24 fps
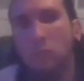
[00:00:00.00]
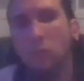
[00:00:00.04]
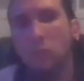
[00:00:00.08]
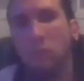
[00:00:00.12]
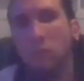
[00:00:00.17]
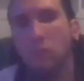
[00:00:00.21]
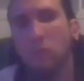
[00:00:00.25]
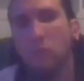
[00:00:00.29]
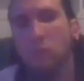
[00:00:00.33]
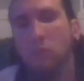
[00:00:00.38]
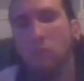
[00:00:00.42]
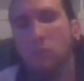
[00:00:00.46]

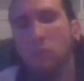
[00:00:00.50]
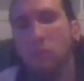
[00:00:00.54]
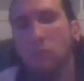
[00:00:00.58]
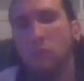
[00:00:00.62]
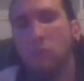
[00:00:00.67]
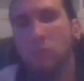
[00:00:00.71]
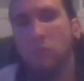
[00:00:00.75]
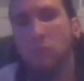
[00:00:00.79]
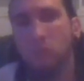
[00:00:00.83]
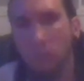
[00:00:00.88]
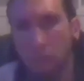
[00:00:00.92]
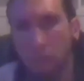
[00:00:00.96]
is
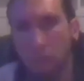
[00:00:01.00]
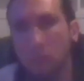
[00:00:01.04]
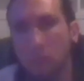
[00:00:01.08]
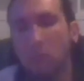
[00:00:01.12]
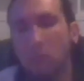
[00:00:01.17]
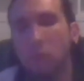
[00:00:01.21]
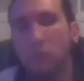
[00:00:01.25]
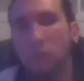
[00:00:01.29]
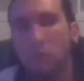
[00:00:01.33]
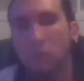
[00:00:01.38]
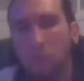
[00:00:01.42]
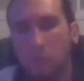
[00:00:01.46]
mm.
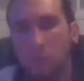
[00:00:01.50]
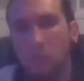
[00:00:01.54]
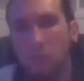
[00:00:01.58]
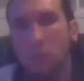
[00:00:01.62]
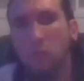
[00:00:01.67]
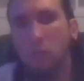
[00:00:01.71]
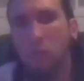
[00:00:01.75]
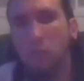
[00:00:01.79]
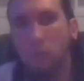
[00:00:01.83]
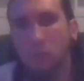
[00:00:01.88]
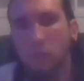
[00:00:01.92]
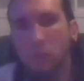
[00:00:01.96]
this this
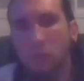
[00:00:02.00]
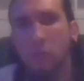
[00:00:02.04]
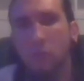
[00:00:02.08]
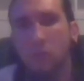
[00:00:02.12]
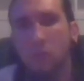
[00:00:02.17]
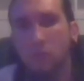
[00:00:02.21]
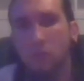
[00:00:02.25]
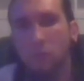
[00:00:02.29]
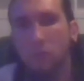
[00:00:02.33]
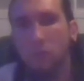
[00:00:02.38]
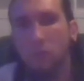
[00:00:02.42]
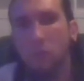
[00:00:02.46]

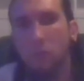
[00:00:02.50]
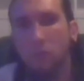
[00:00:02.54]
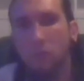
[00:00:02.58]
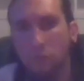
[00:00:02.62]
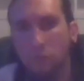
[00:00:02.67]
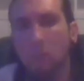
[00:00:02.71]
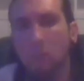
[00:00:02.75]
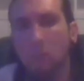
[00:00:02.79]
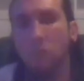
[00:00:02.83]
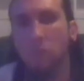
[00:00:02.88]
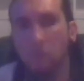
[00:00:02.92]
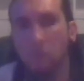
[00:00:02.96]
want
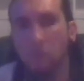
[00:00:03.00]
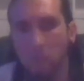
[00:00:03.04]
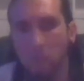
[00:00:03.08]
to mm. do